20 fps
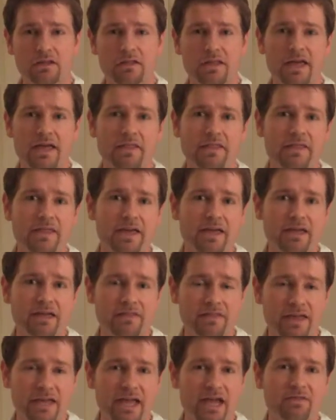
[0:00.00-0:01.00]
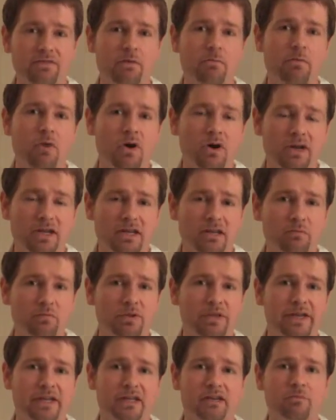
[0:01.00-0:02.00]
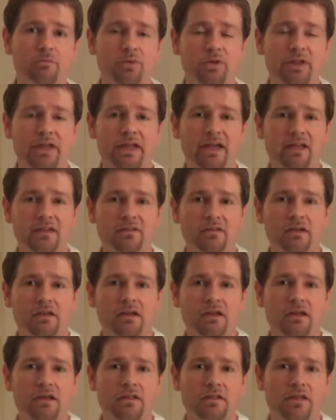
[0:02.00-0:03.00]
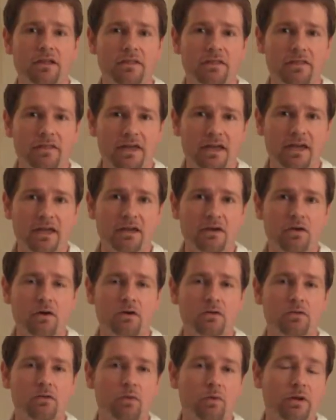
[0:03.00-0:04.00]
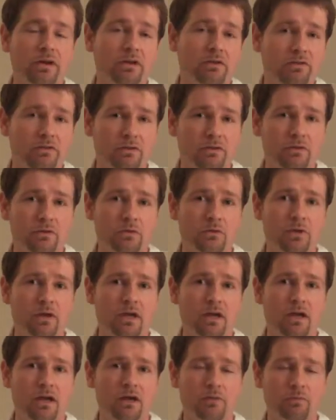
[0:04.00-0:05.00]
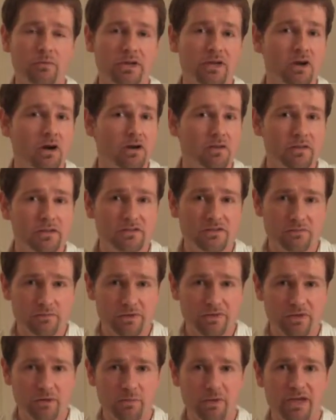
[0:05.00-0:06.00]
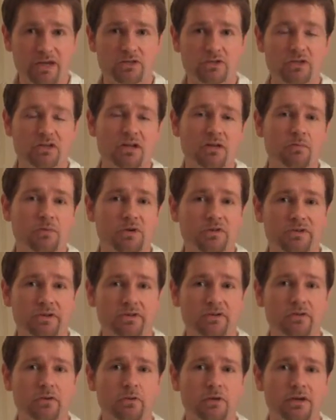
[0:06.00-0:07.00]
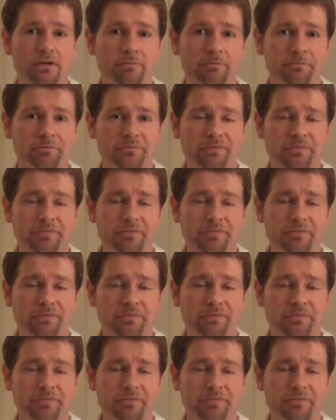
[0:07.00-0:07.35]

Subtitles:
That they have a marketing plan in place that they are loyal to regardless of what their patient numbers are doing.